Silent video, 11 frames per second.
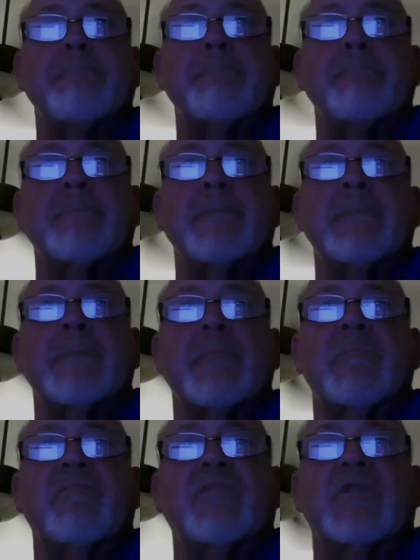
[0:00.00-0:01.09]
Second
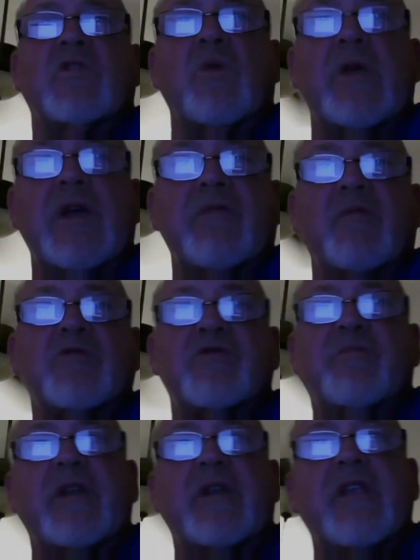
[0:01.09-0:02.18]
So we have the
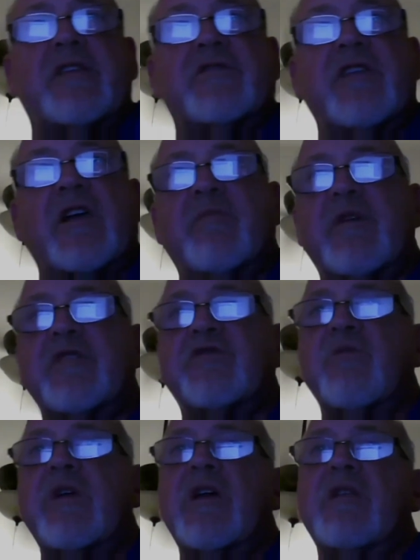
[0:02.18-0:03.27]
motion by Nick, second by
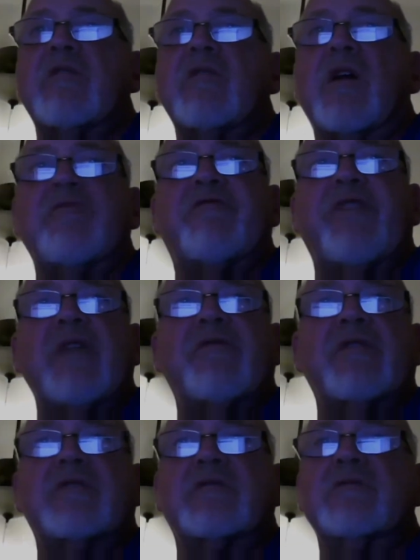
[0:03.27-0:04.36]
Joanne. All in
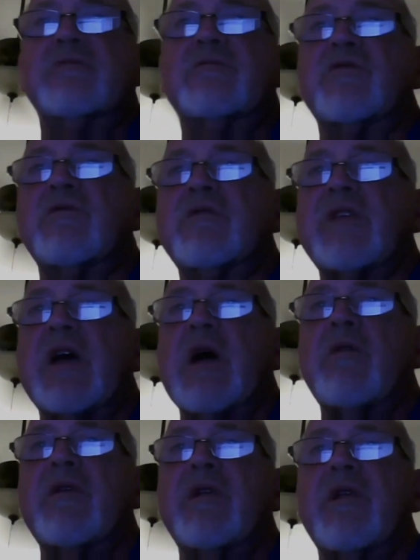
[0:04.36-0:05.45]
favor to turn
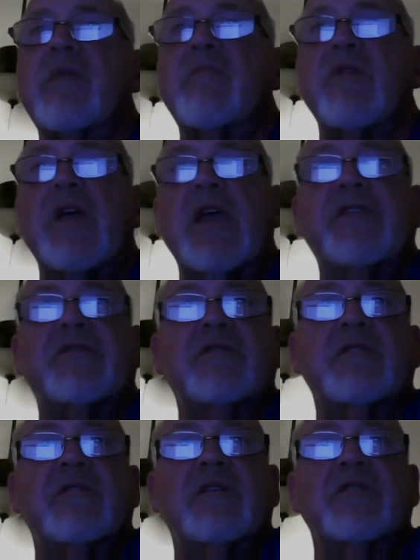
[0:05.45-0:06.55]
down number eight.
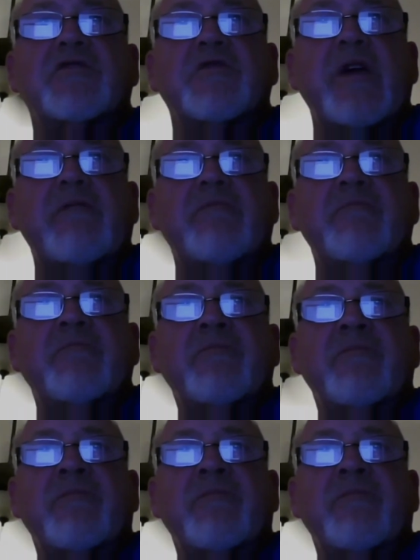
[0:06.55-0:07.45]
Uh, Joanne?